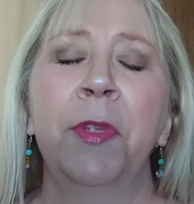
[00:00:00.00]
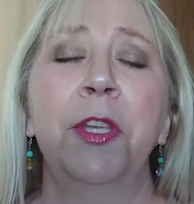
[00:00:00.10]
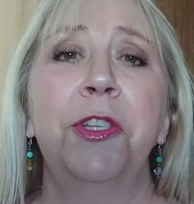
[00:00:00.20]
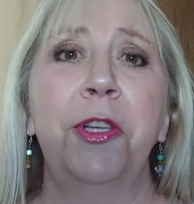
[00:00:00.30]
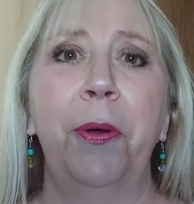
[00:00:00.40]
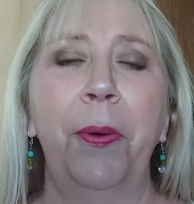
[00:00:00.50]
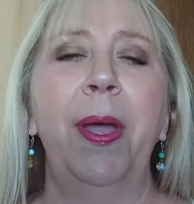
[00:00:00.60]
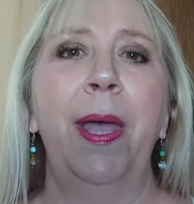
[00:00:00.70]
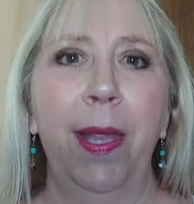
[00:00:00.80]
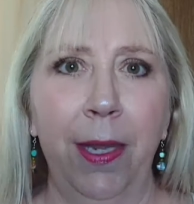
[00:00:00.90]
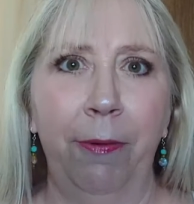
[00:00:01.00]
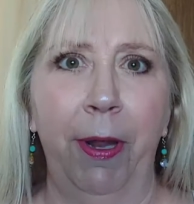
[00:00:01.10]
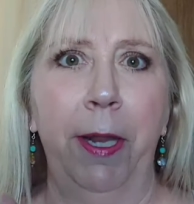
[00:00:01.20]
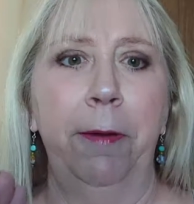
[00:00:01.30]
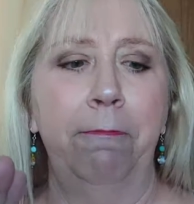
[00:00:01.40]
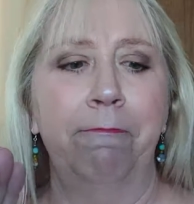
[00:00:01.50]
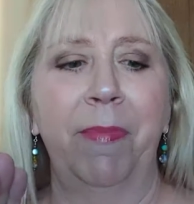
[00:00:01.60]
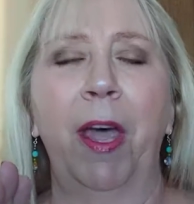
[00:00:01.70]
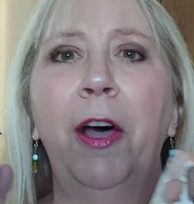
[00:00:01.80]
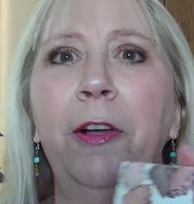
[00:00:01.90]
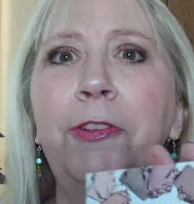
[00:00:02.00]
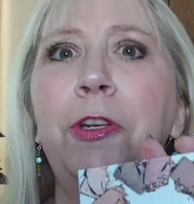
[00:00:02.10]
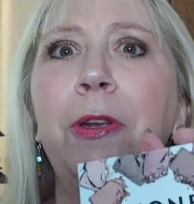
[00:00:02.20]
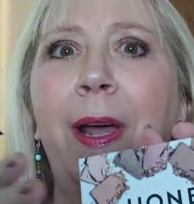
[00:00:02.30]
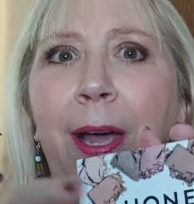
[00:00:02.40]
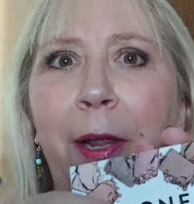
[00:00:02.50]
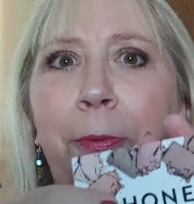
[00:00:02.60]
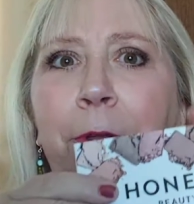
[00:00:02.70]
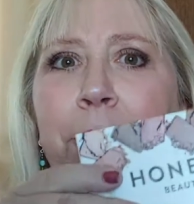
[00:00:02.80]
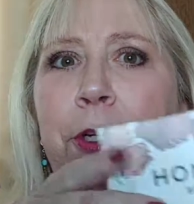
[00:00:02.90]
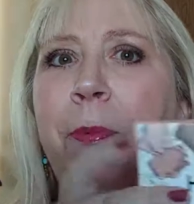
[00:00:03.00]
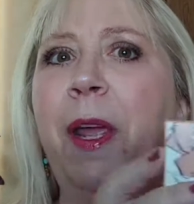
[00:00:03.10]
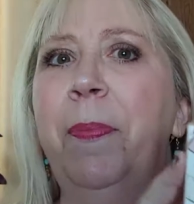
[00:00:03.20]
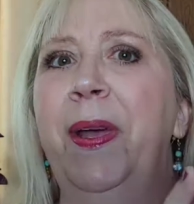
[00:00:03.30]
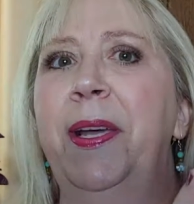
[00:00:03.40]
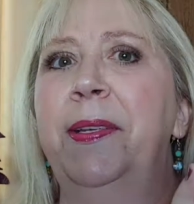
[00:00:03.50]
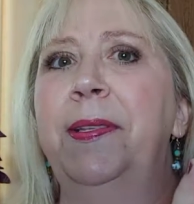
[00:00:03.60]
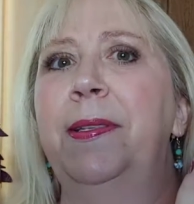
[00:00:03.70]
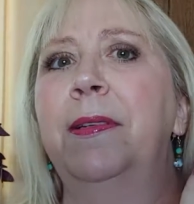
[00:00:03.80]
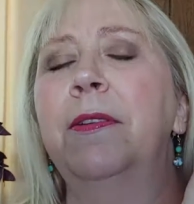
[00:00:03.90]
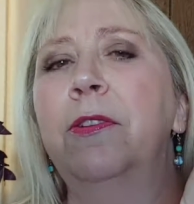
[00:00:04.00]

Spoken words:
So anyway, I will do my best